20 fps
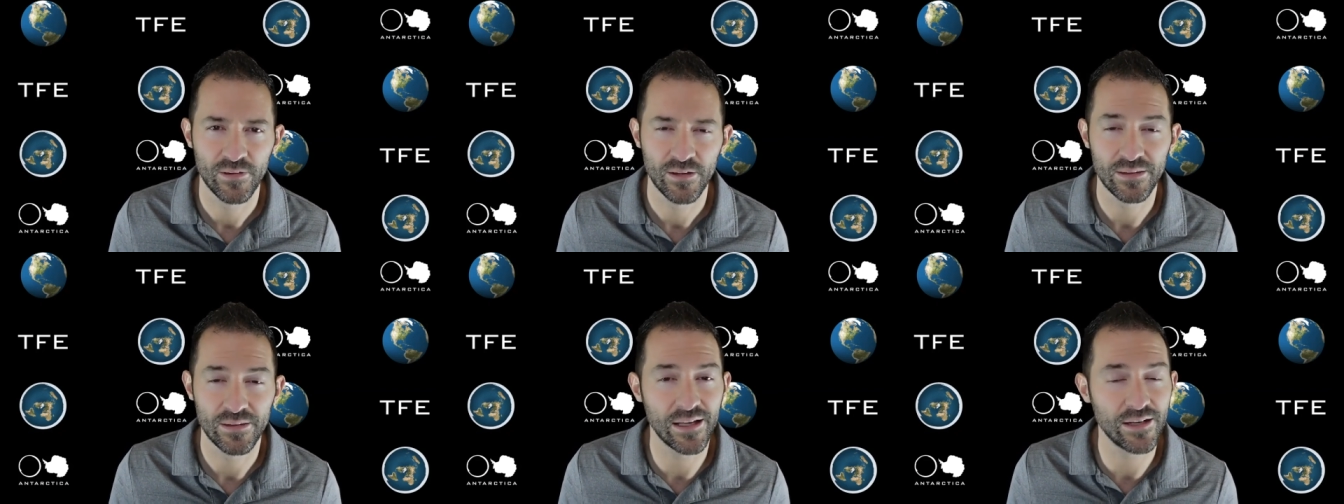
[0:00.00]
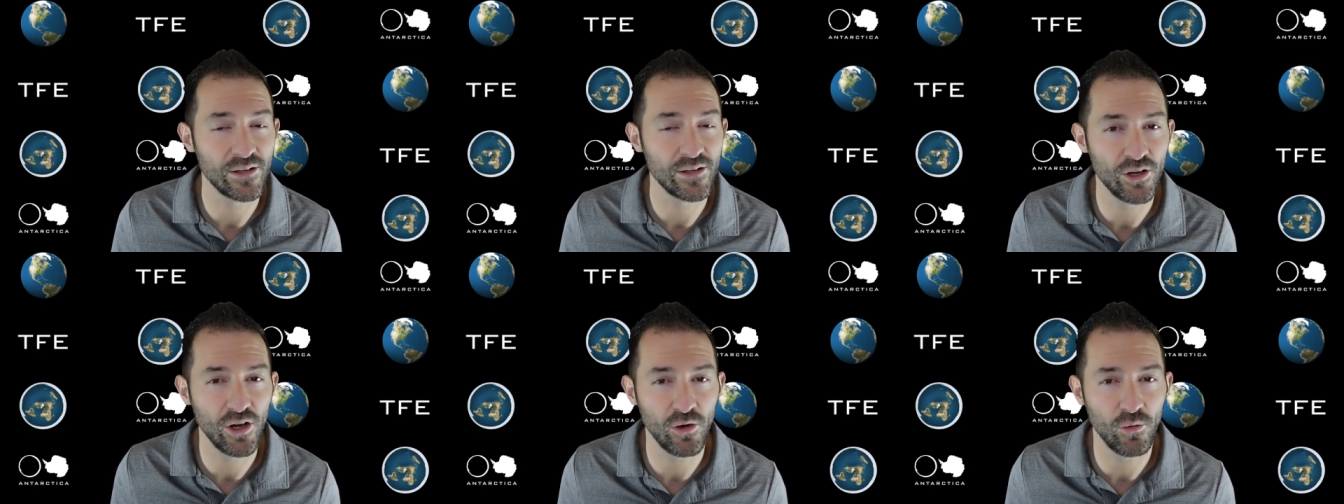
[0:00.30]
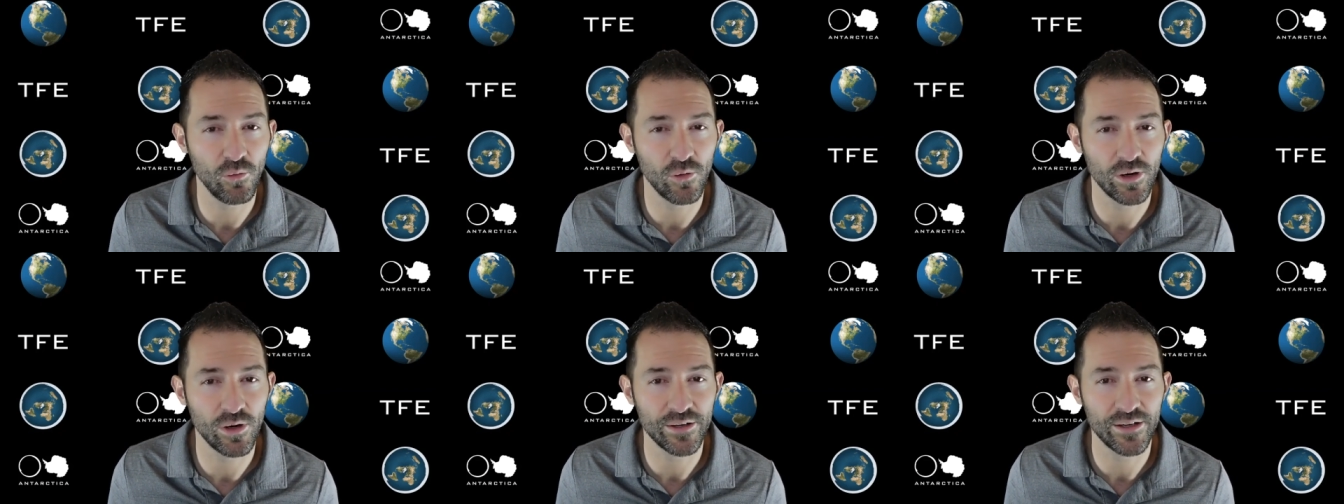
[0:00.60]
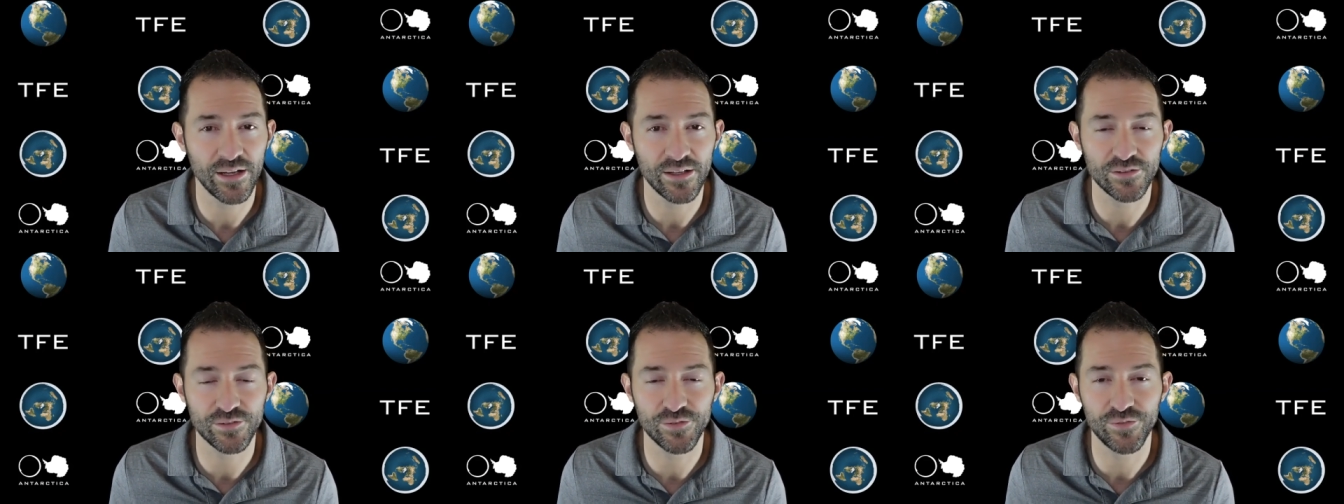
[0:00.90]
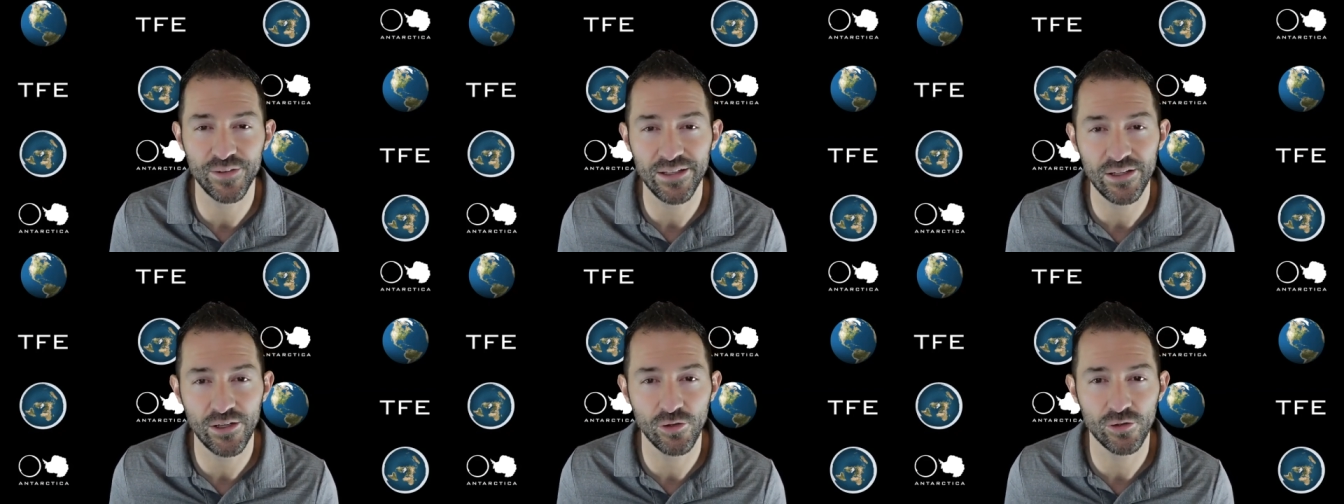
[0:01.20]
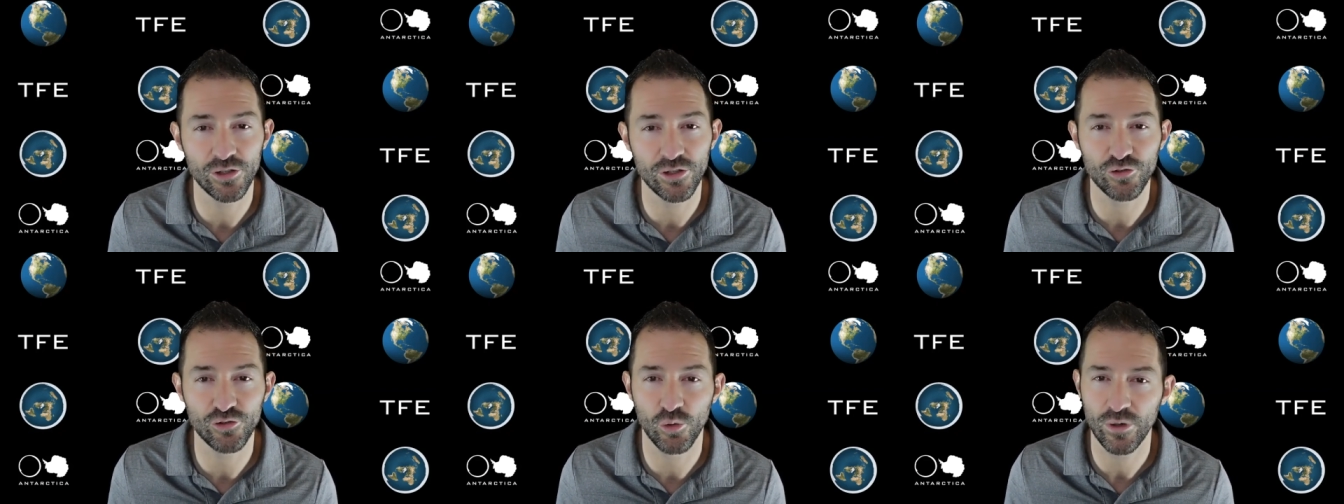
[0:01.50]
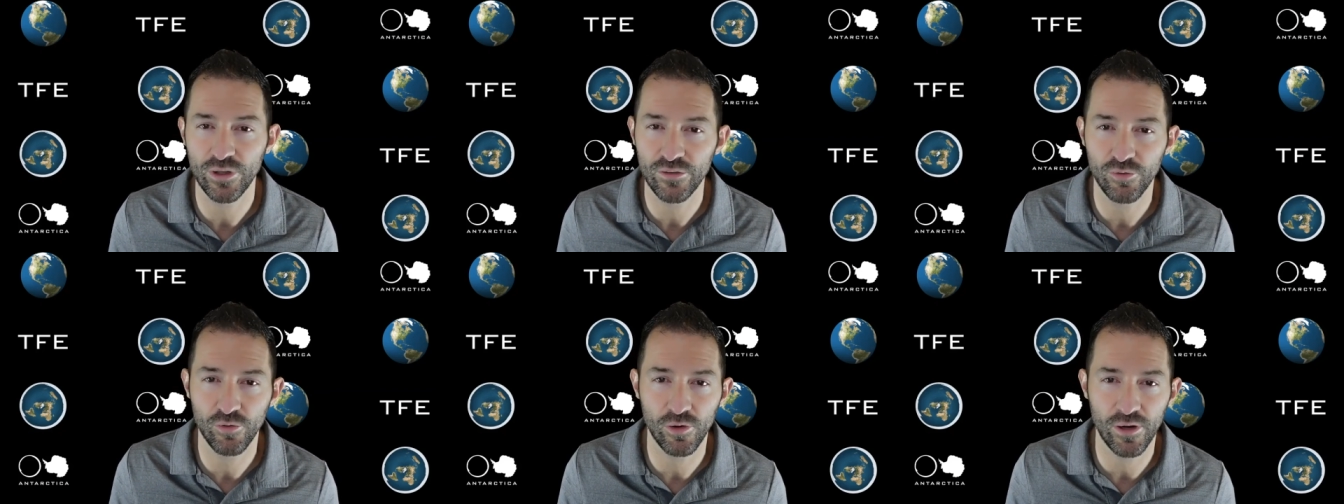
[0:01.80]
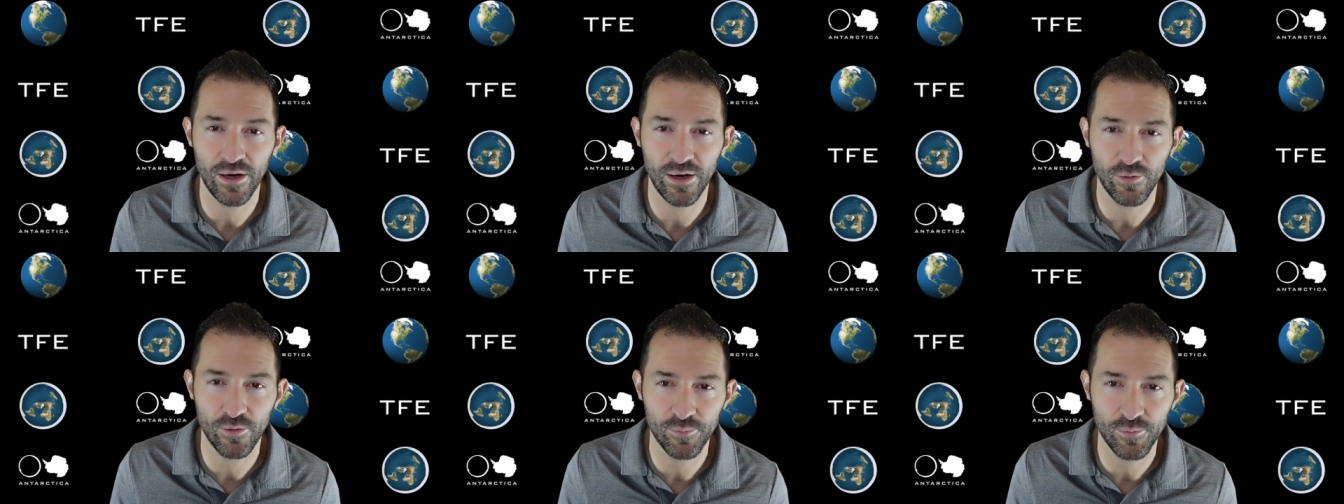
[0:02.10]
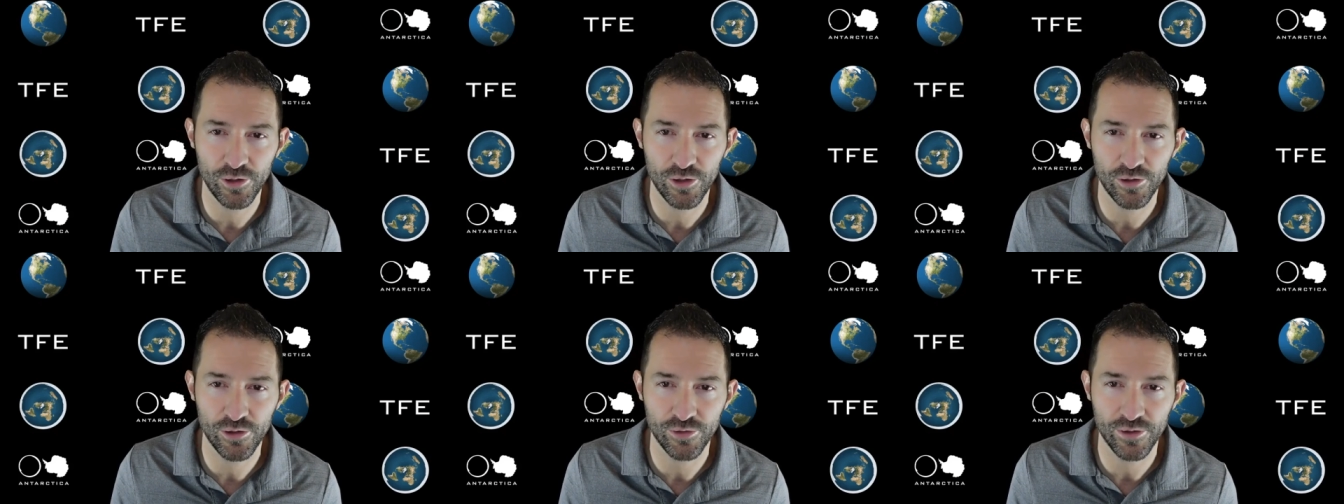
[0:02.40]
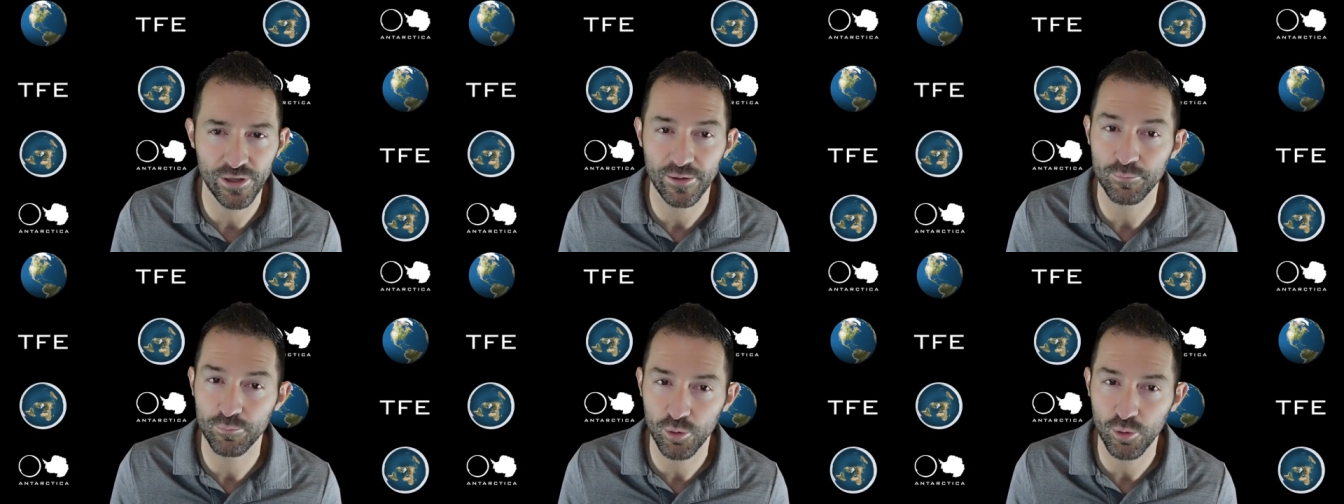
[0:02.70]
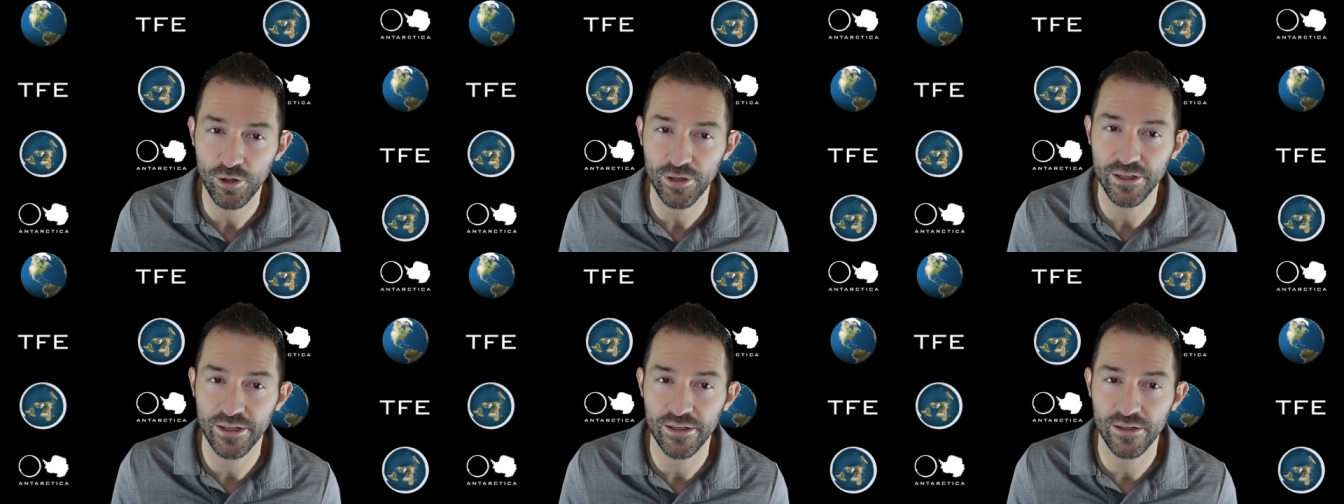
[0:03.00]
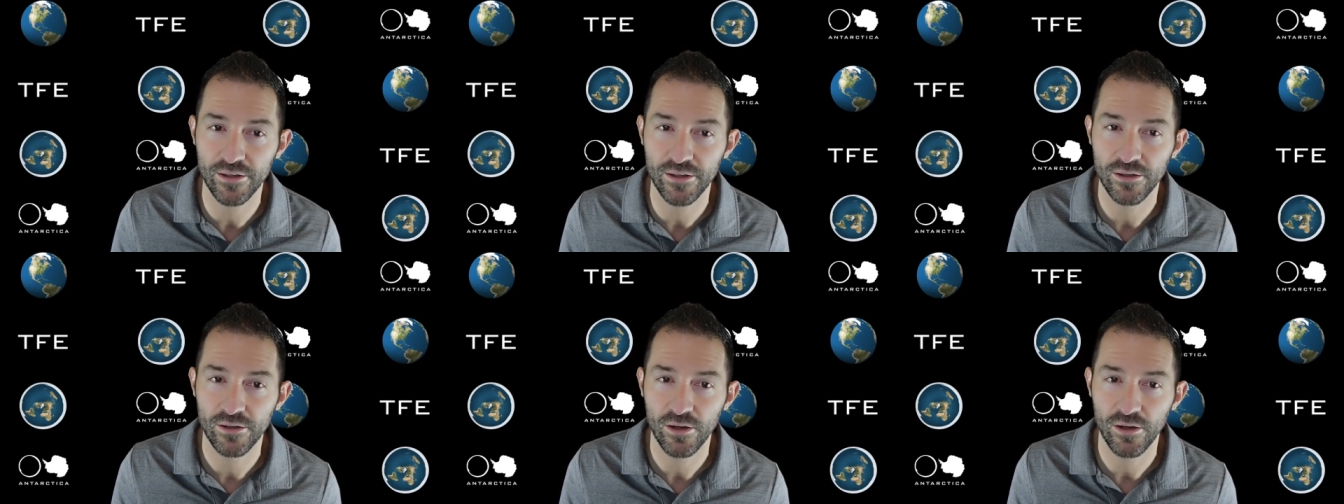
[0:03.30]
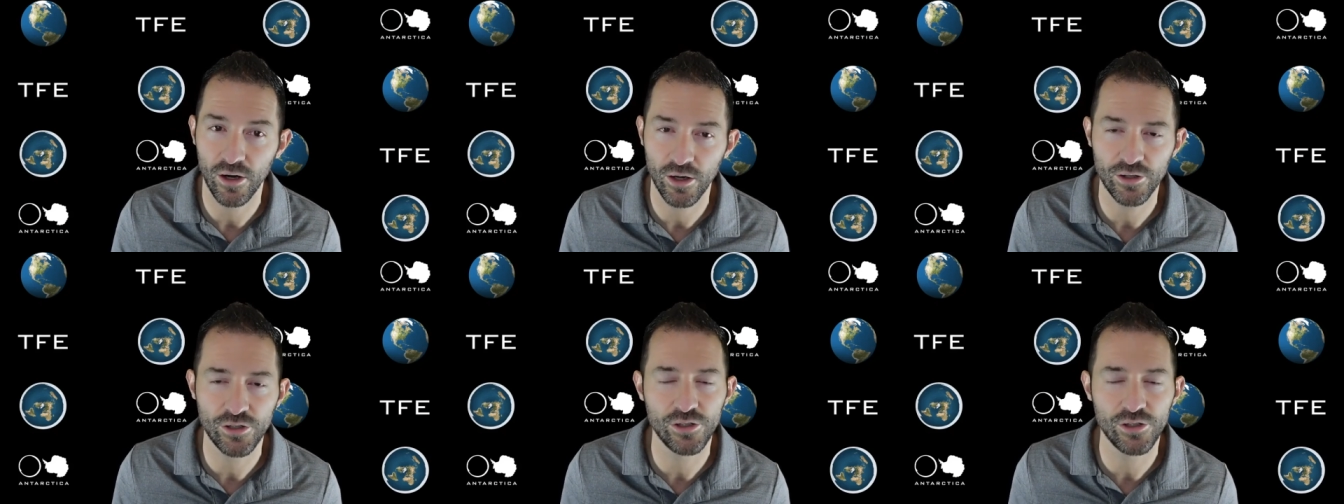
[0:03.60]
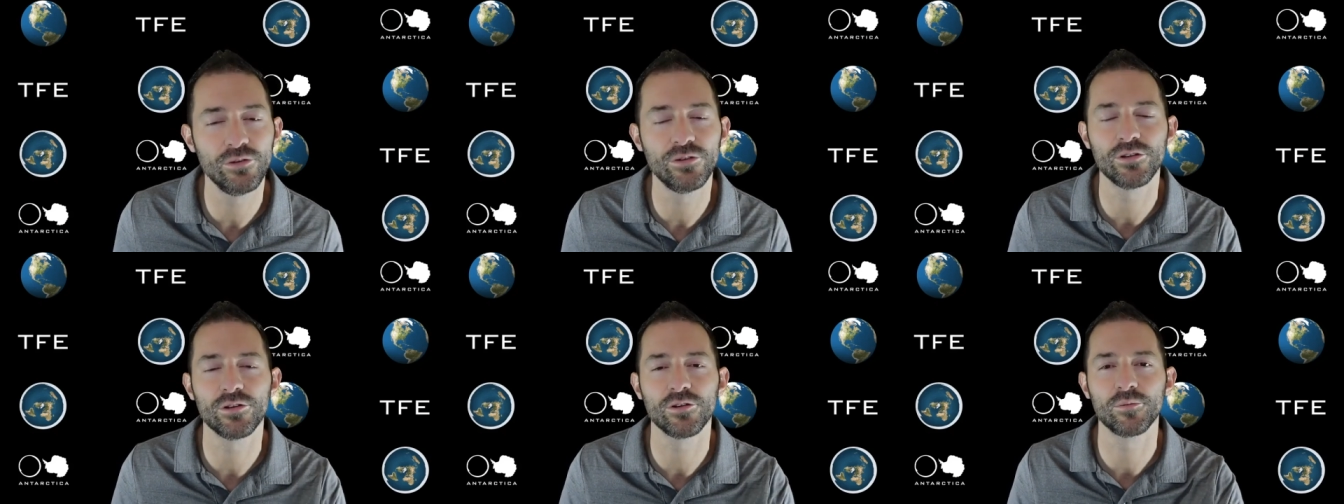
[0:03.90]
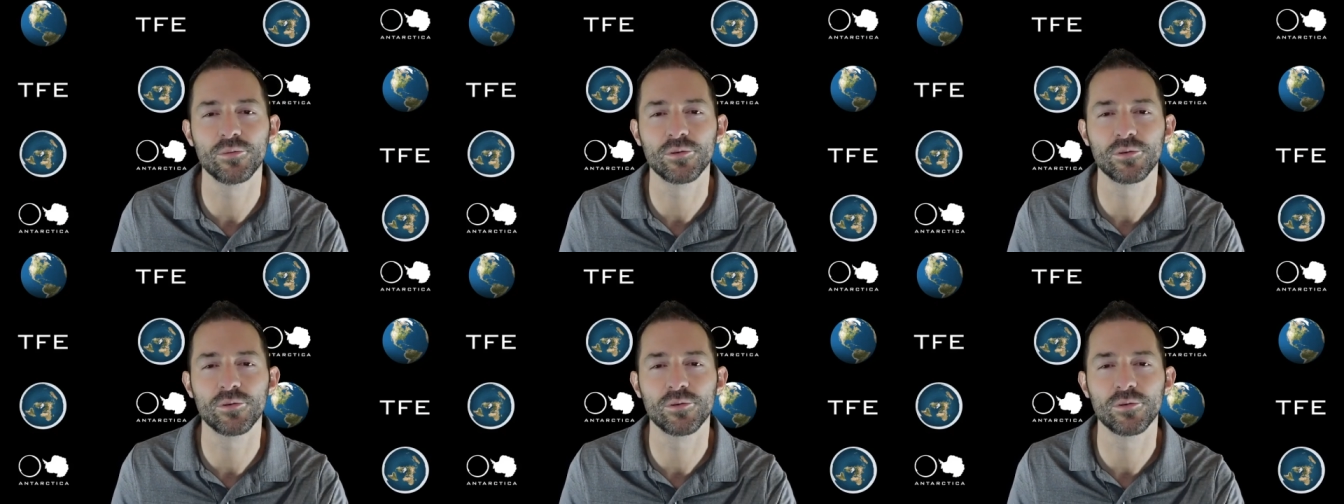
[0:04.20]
that no one has videoed a 24-hour moon and put it on YouTube.